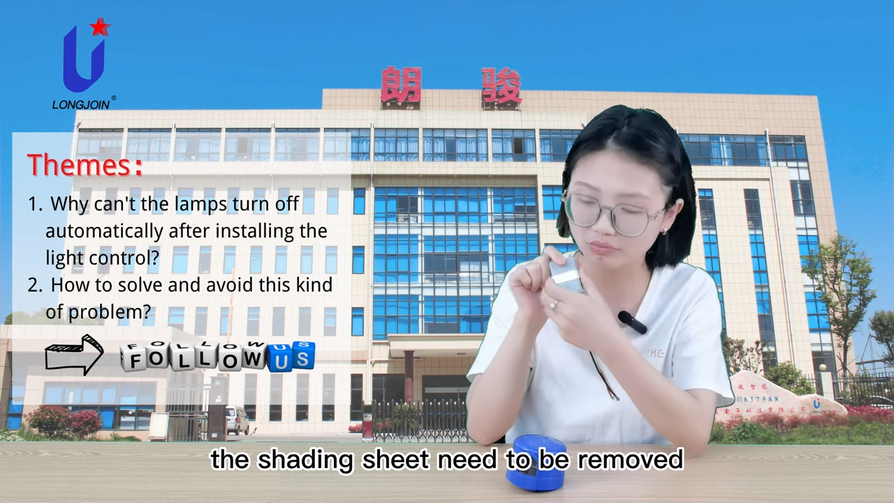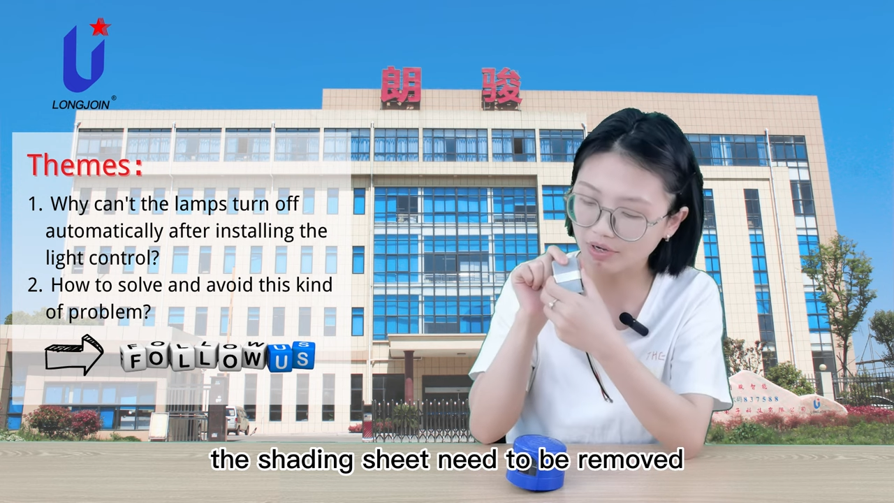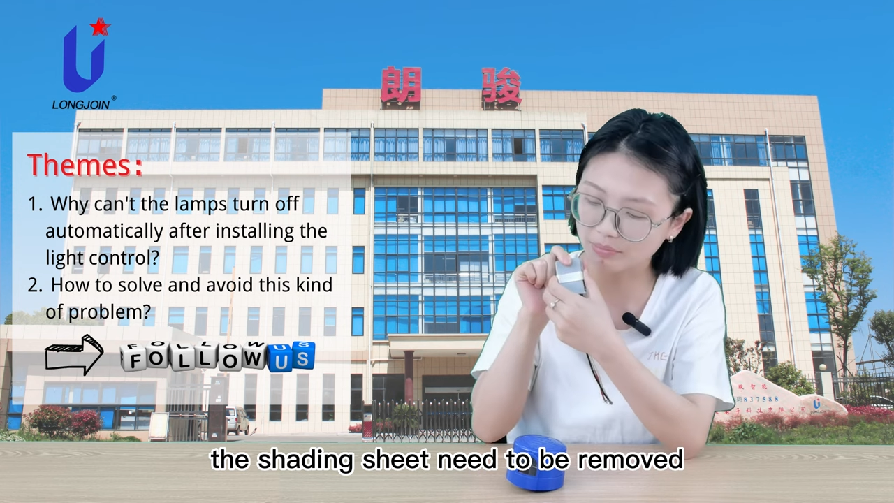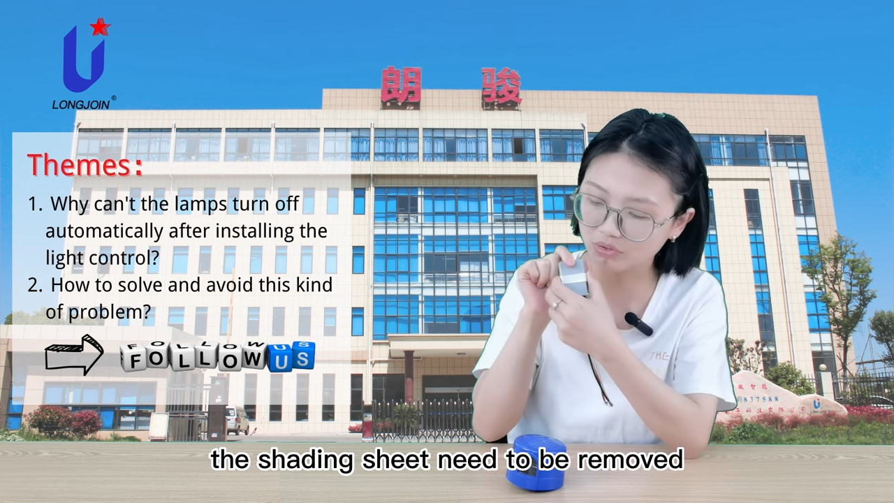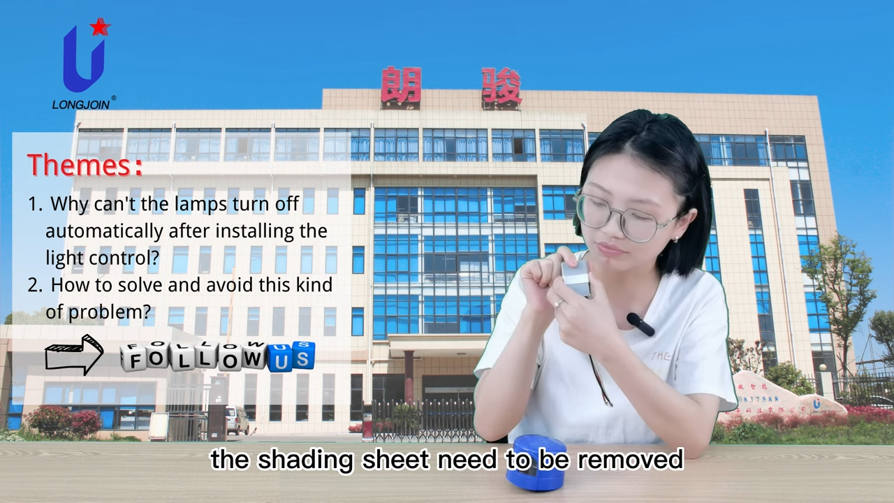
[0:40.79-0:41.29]

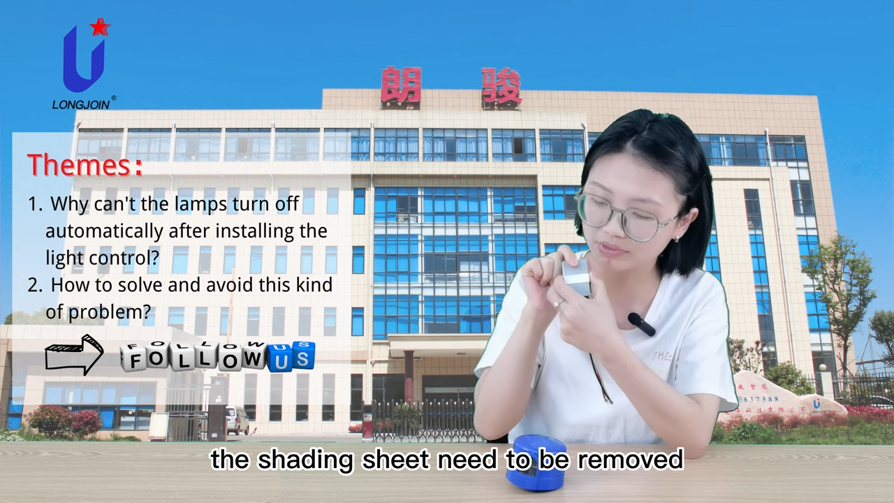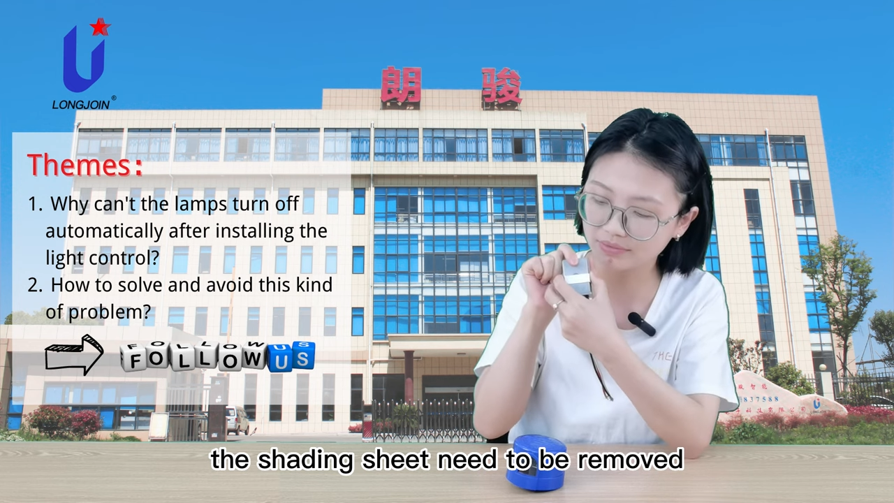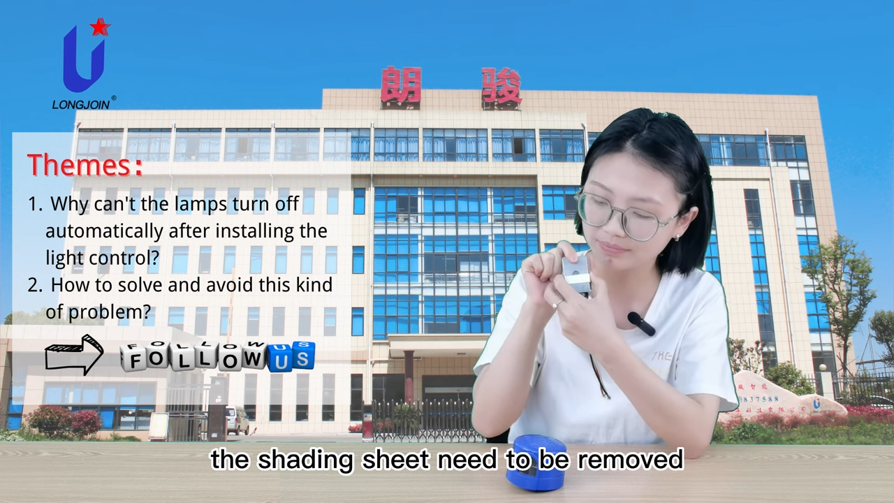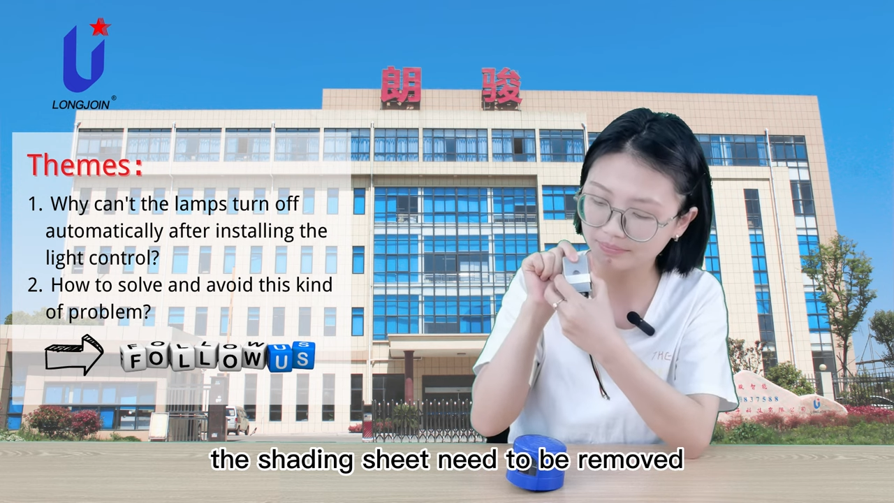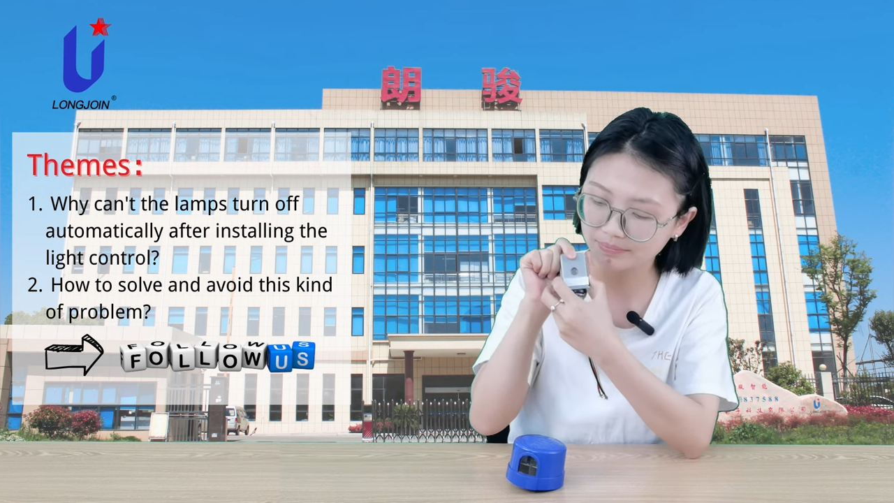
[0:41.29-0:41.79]
removed.
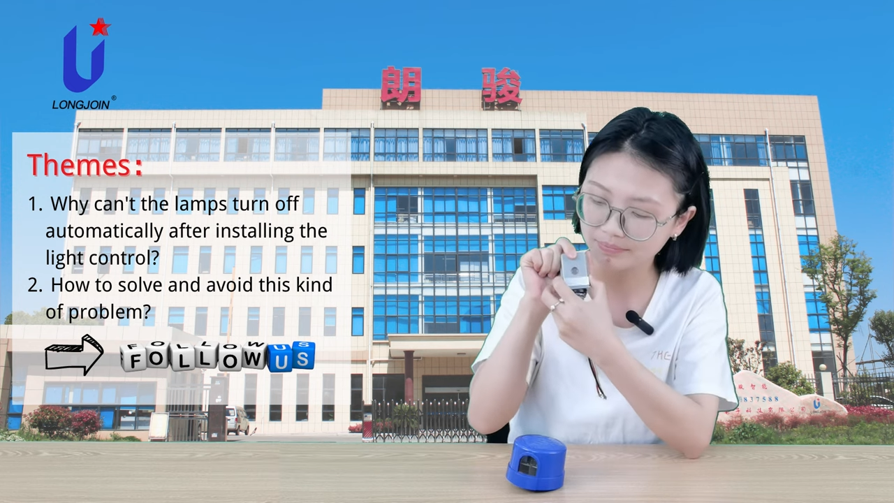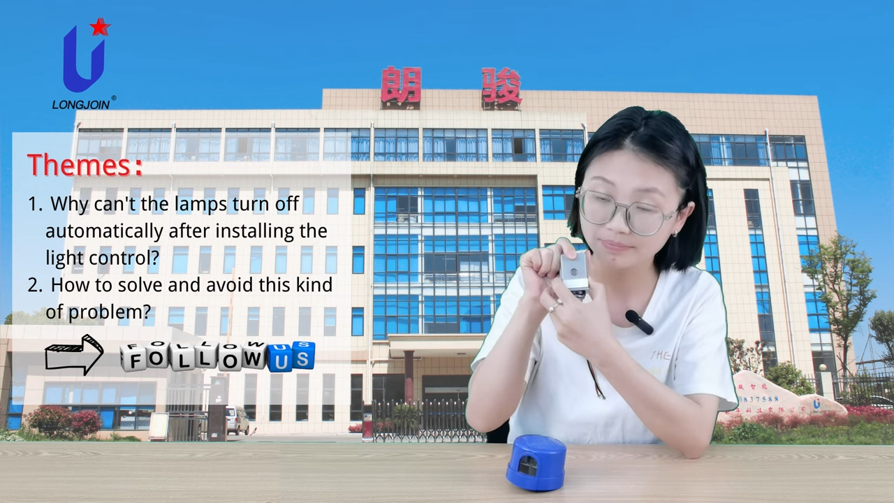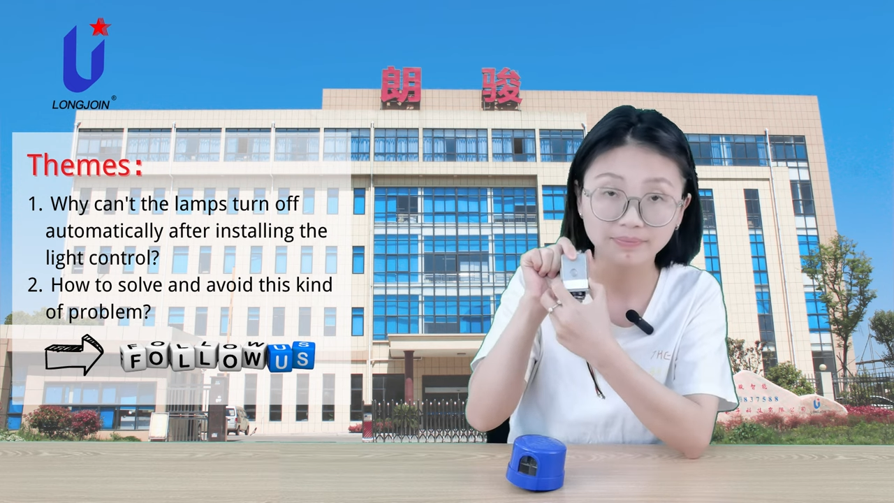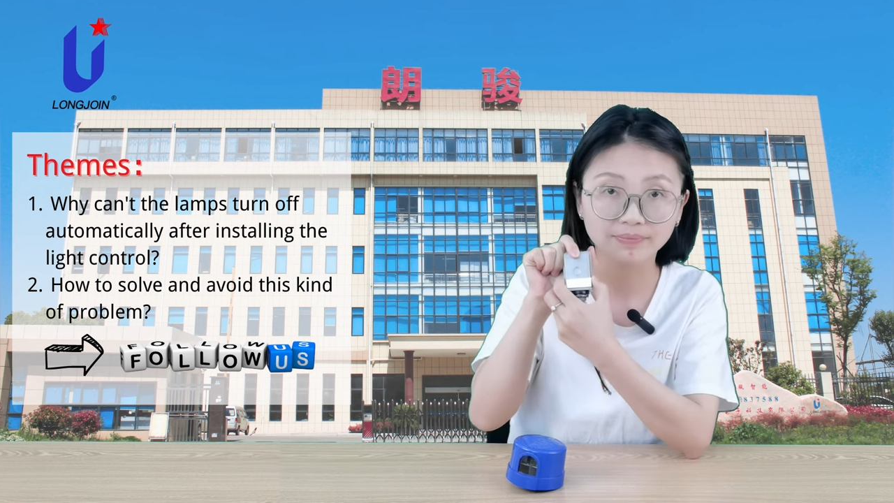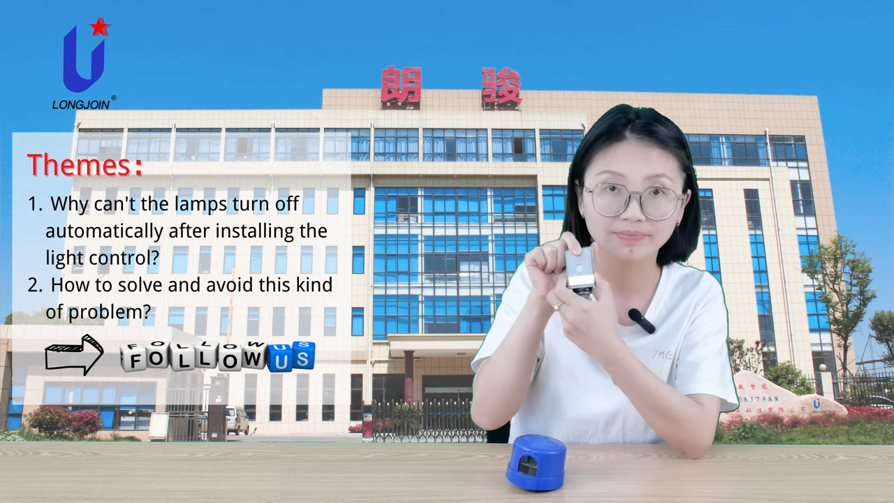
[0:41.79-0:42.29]

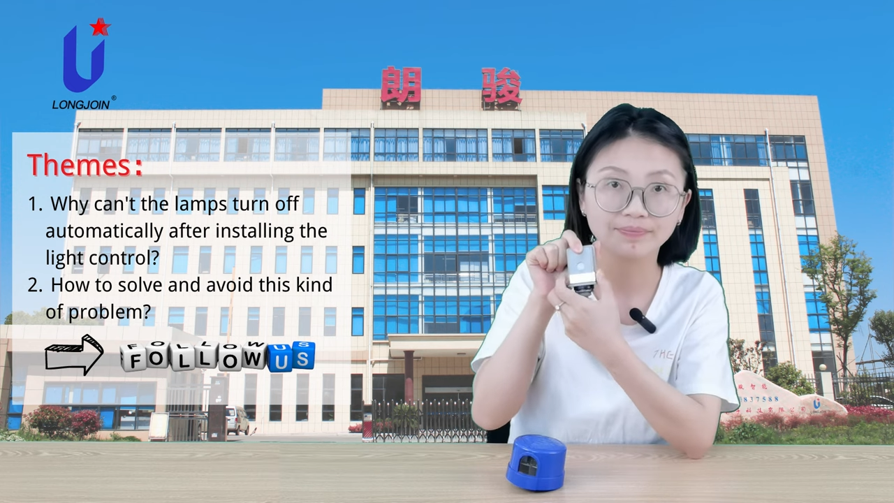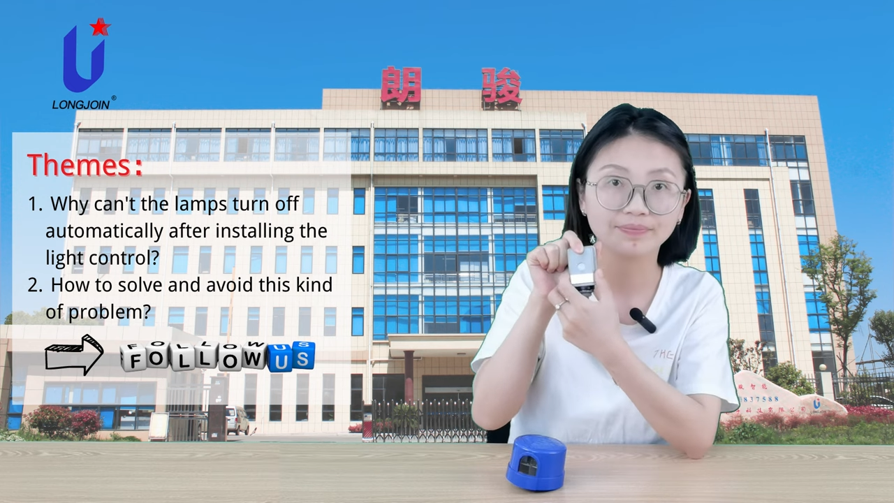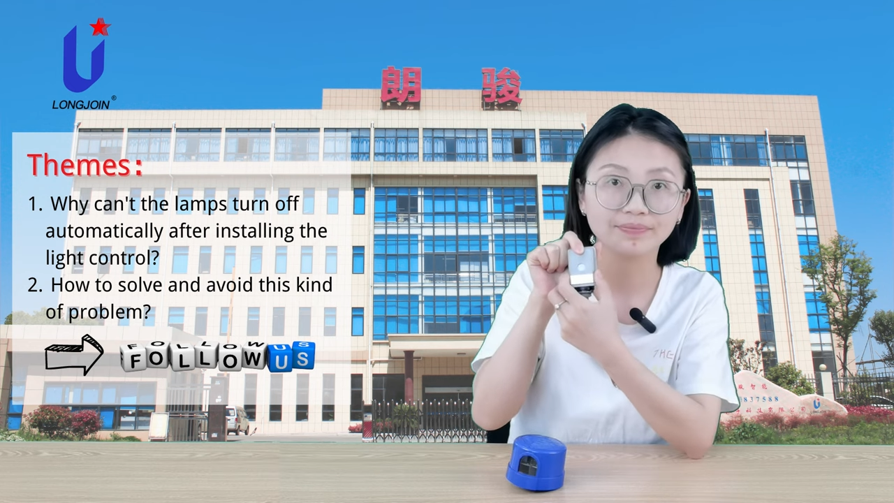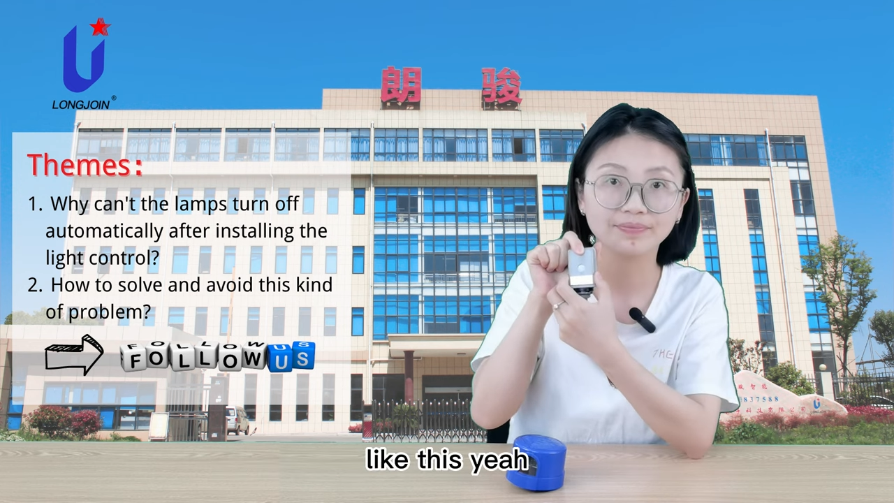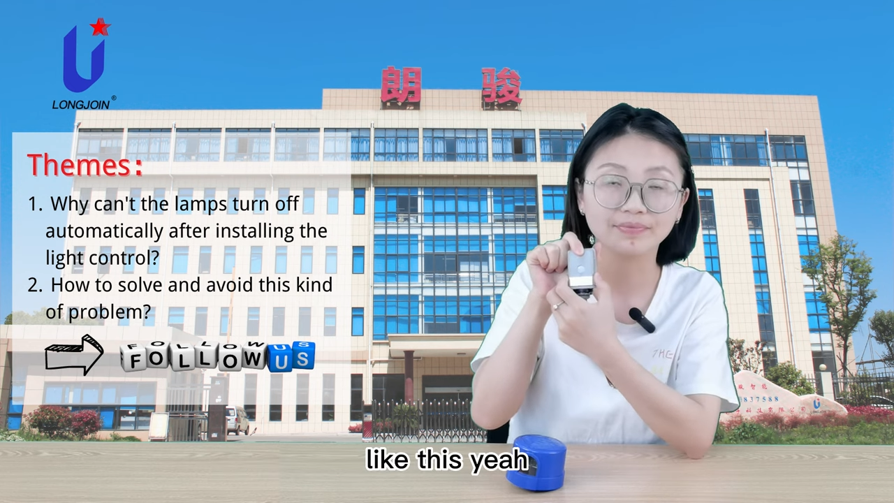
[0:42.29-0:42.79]

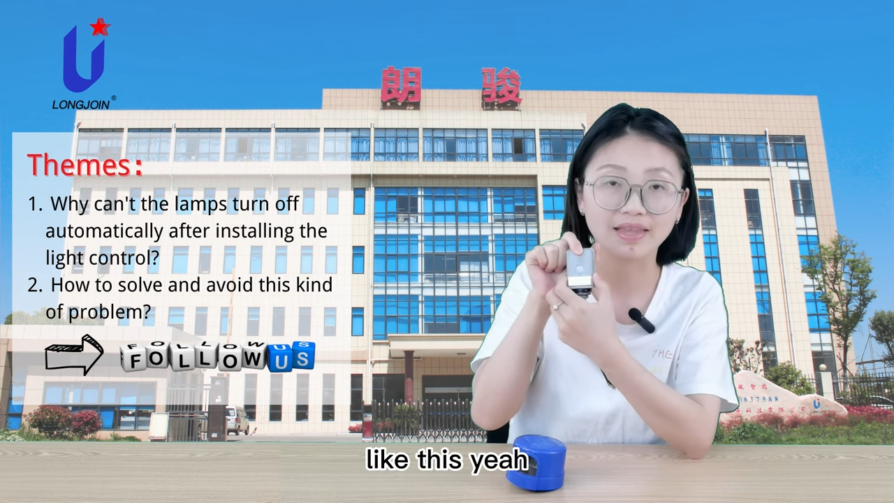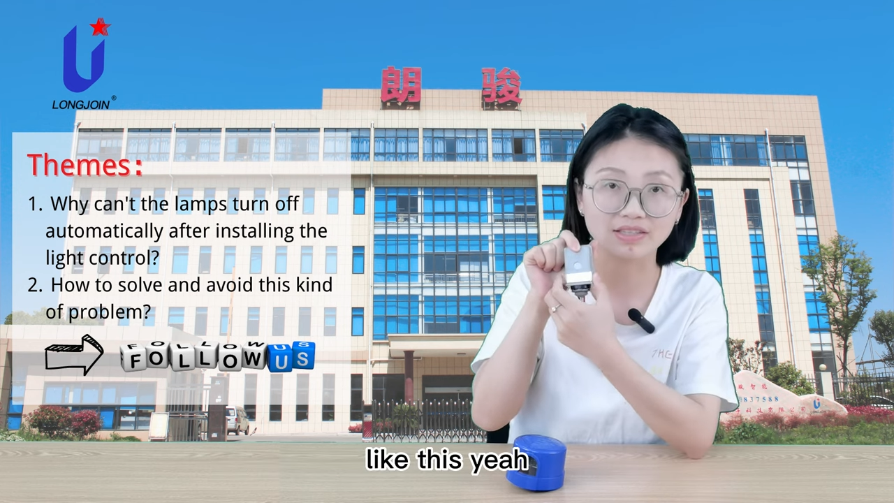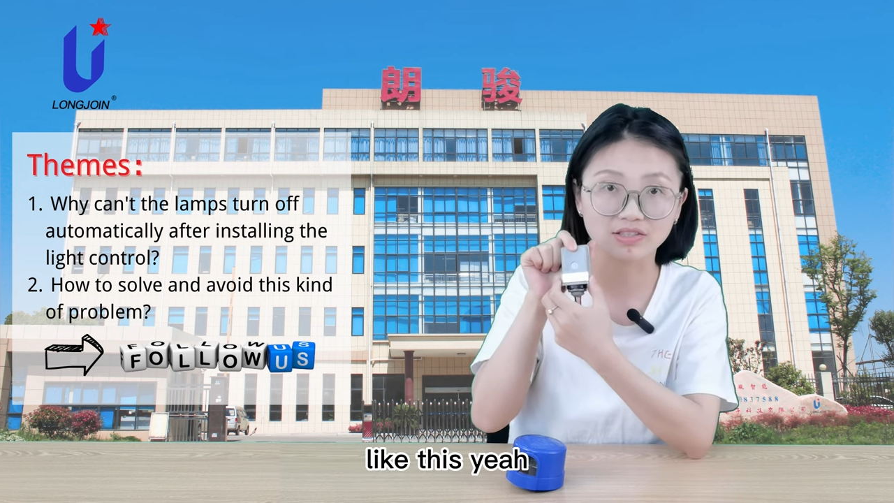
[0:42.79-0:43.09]
Like